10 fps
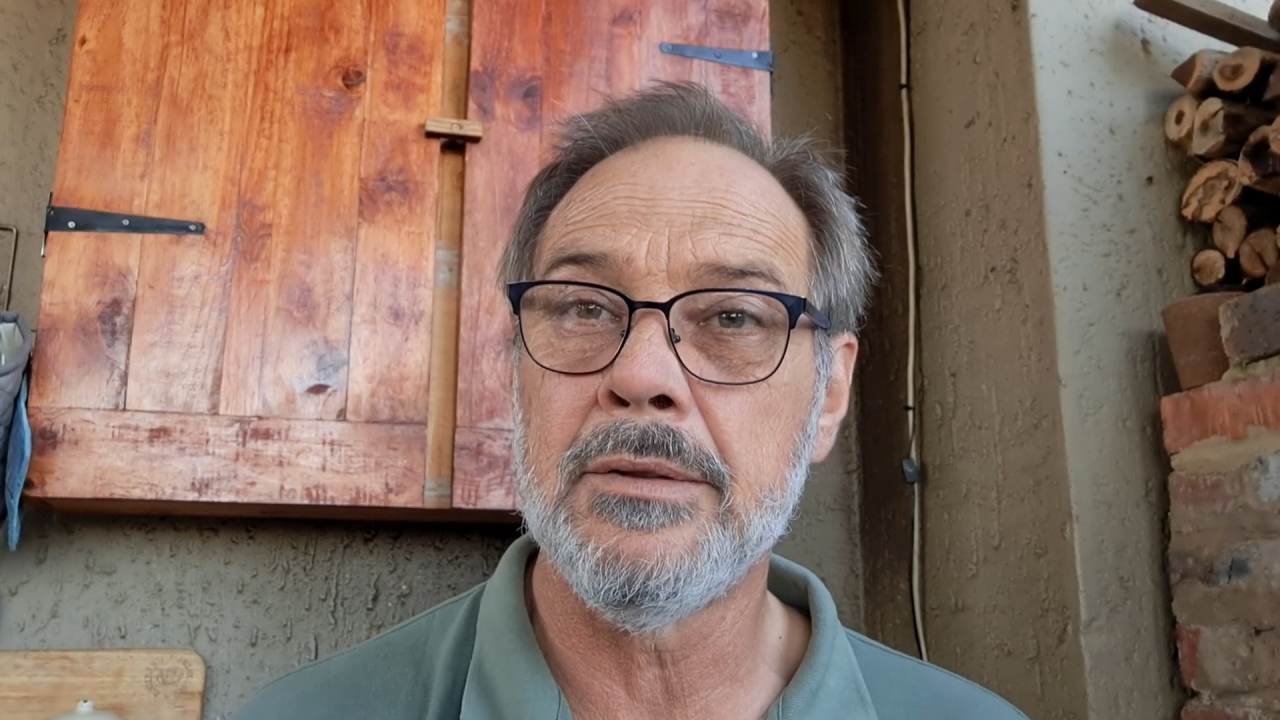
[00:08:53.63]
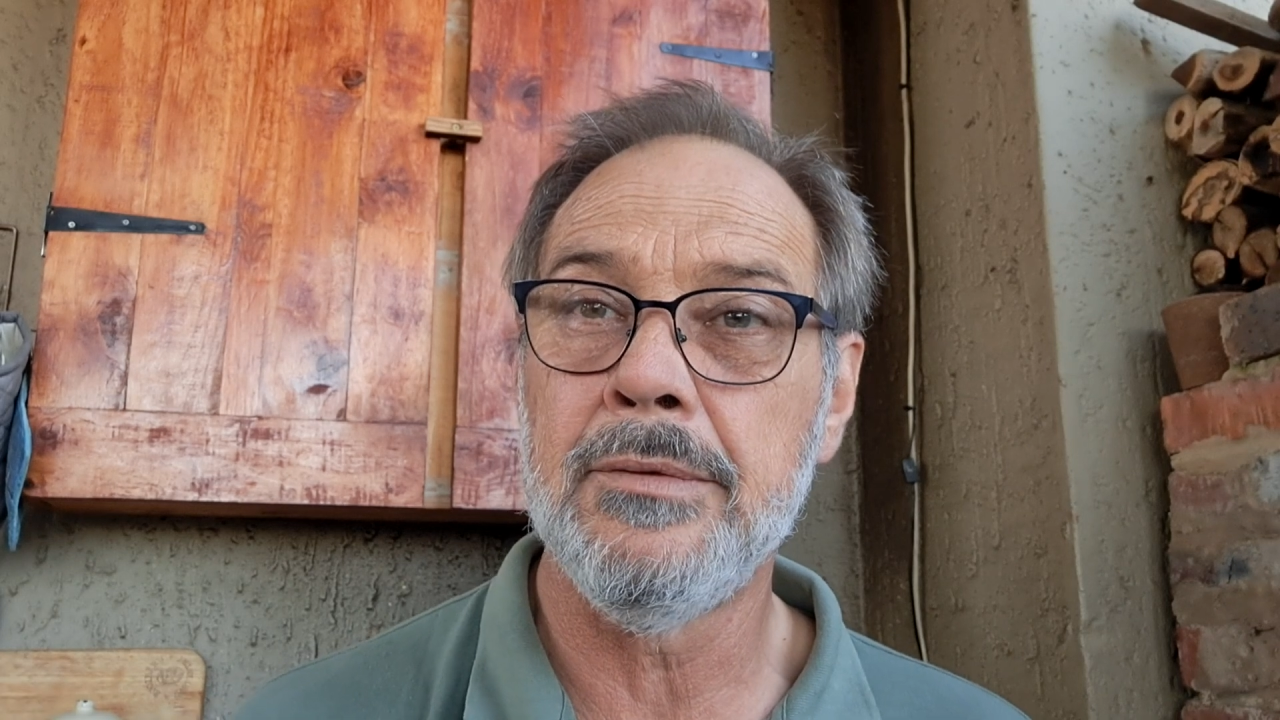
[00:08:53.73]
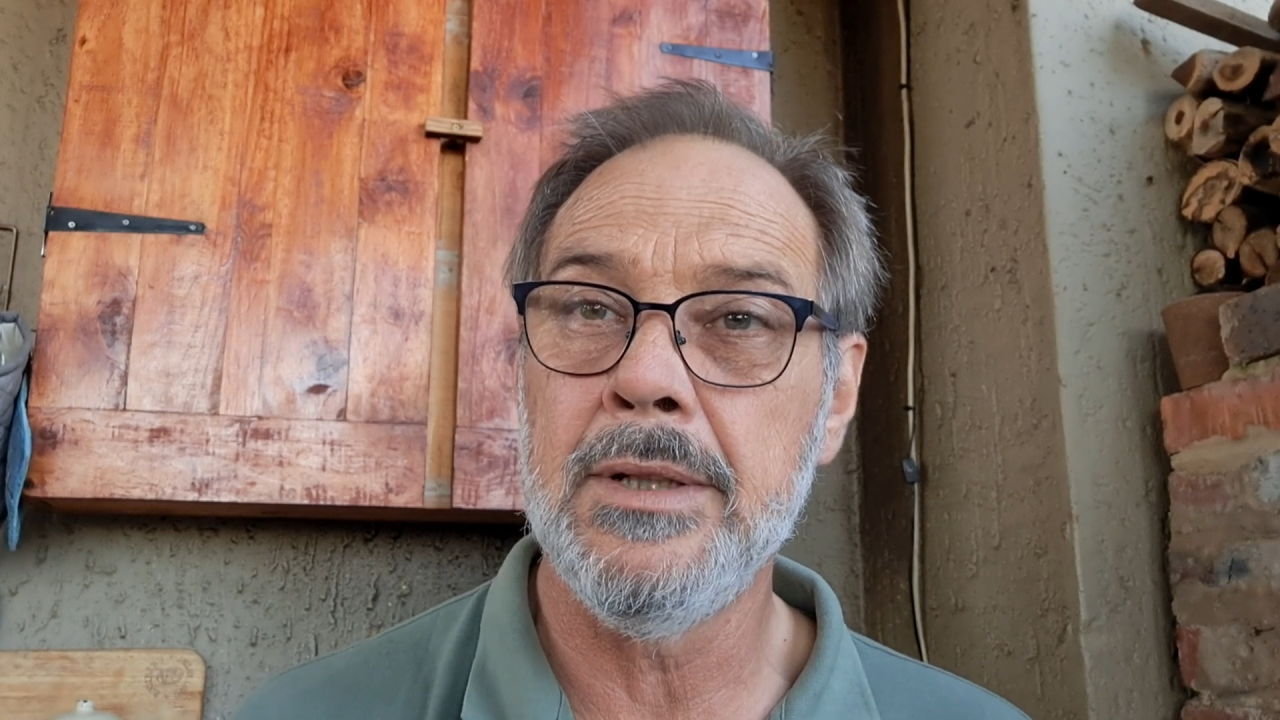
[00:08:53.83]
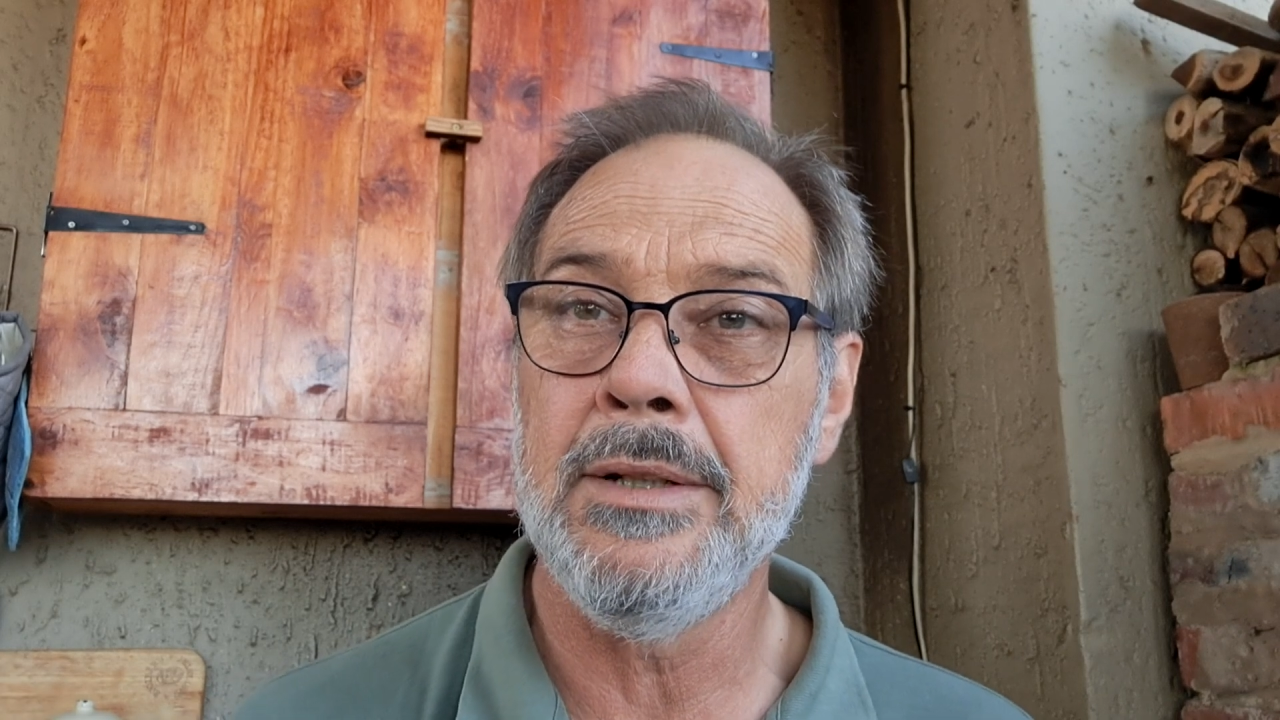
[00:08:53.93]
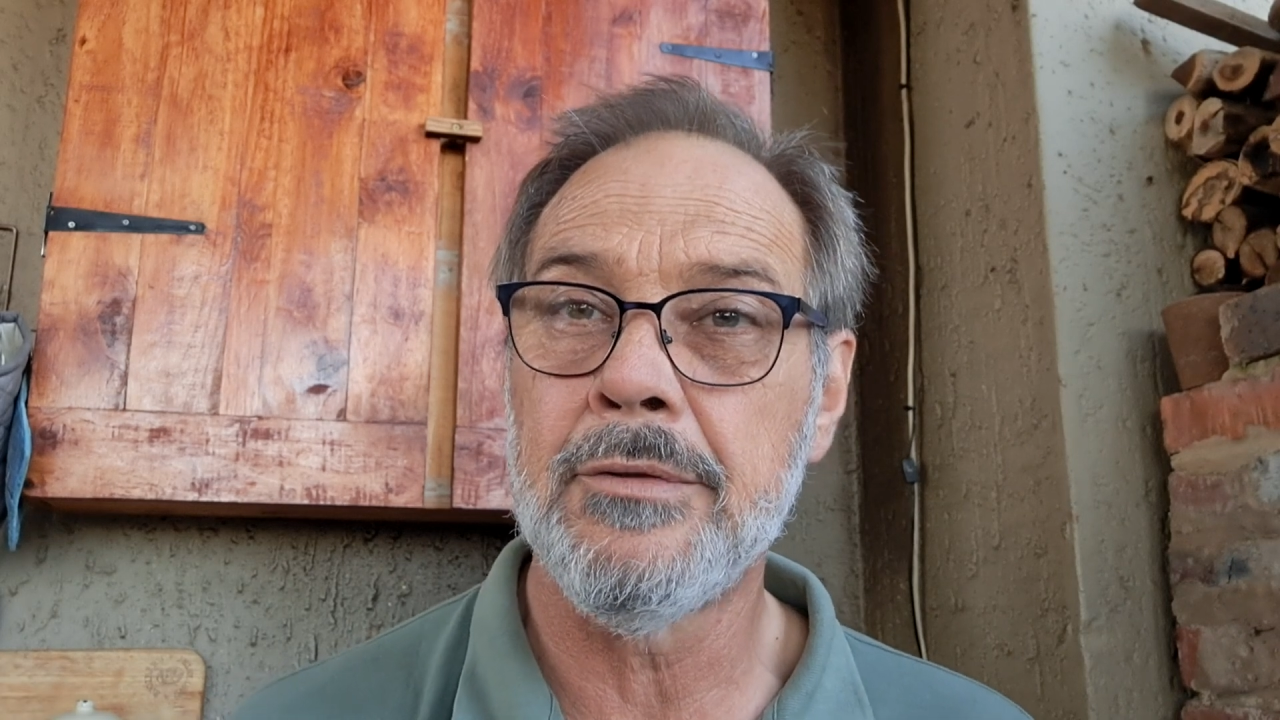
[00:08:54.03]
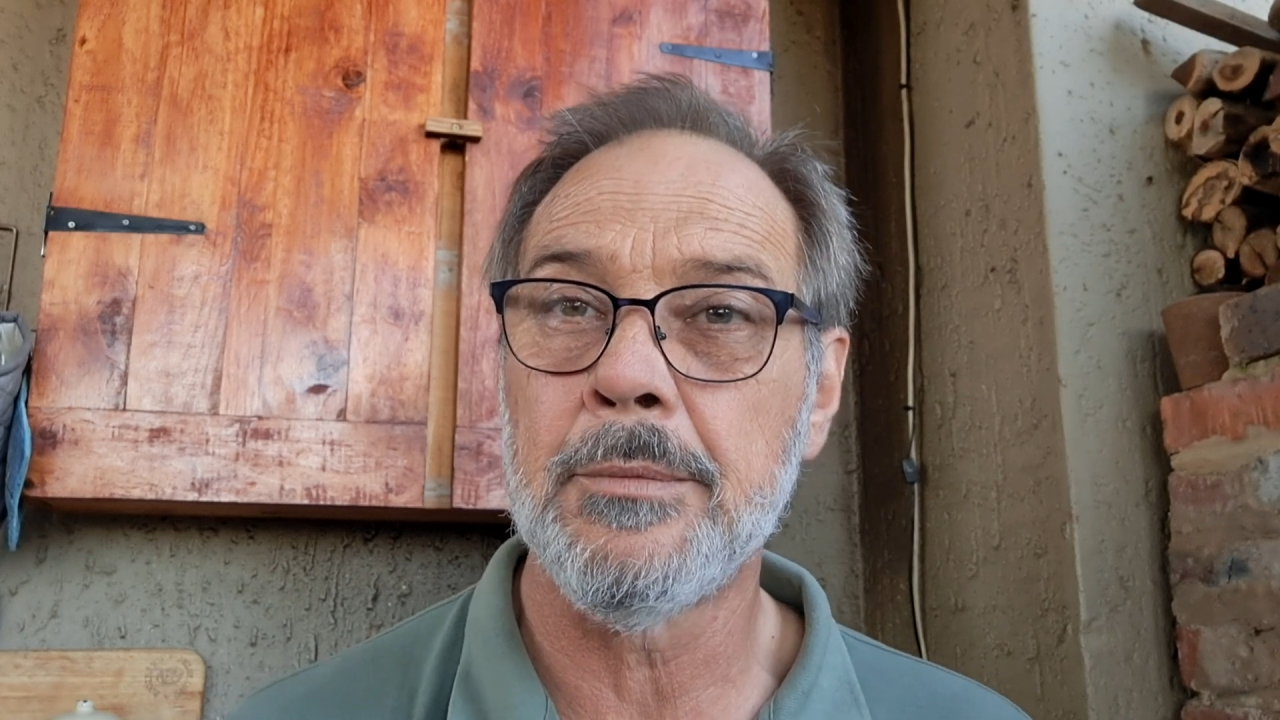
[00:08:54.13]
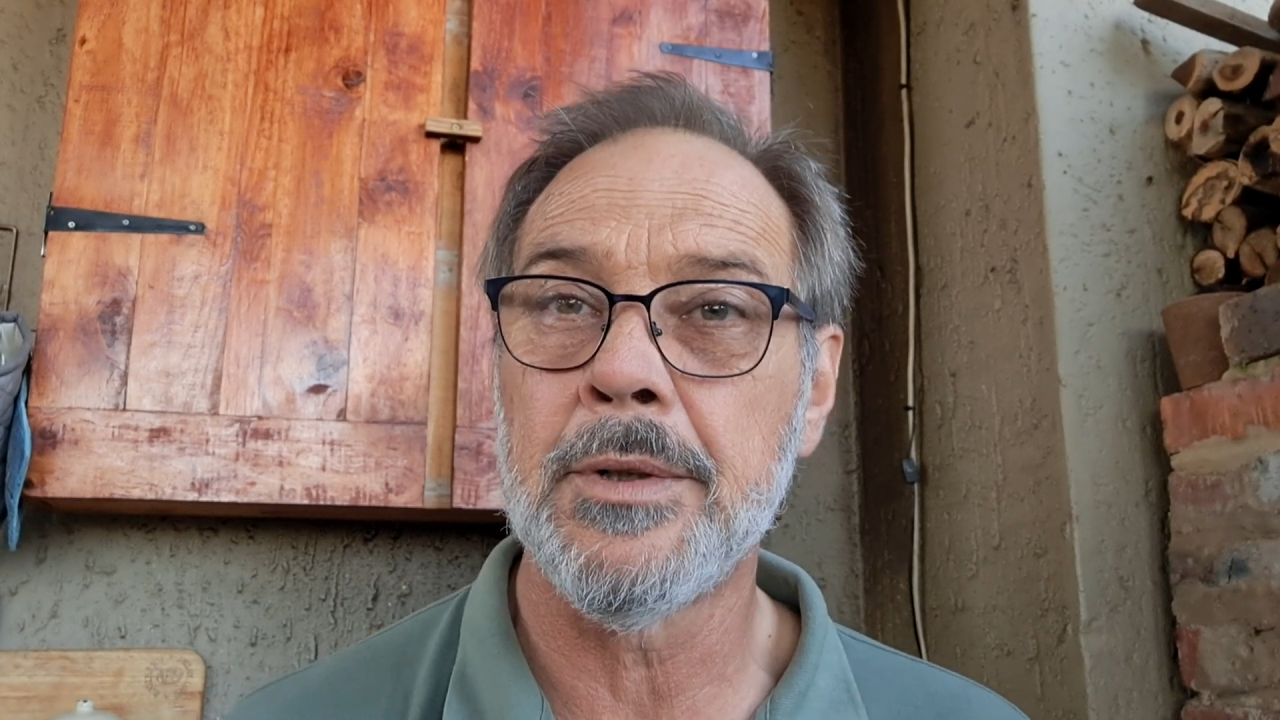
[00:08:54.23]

to flee from